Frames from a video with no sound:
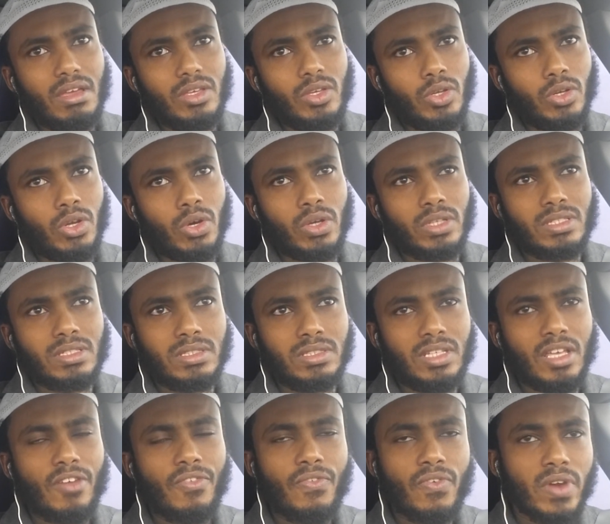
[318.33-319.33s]
You know, it's
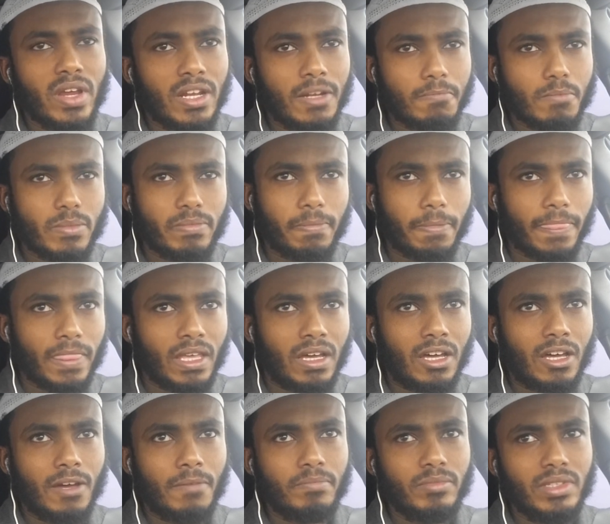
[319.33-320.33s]
different.
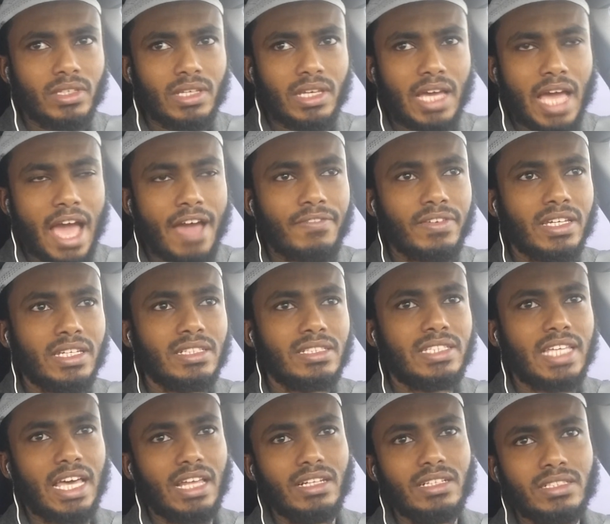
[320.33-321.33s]
Um, having
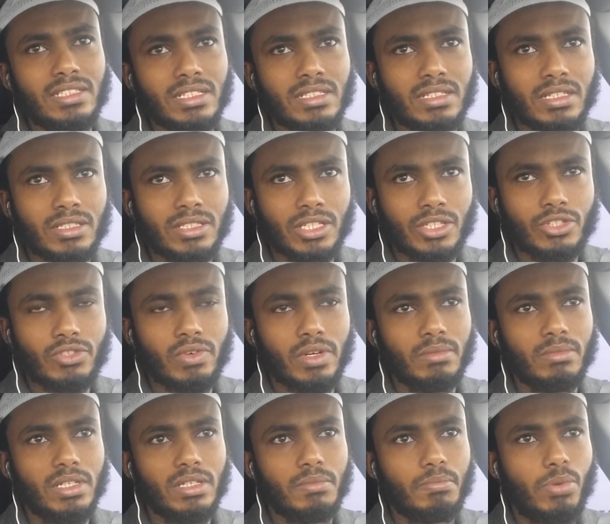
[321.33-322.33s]
intelligence is
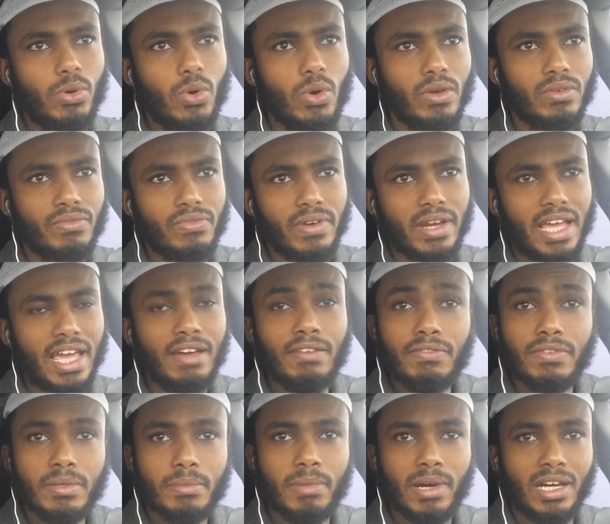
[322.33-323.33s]
extremely important for
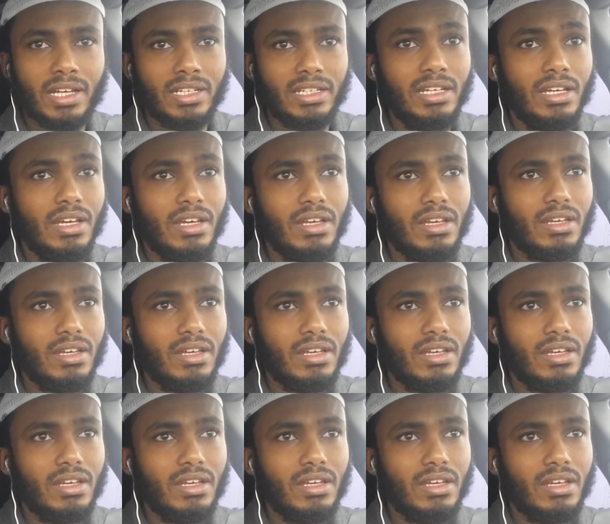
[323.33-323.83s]
everybody.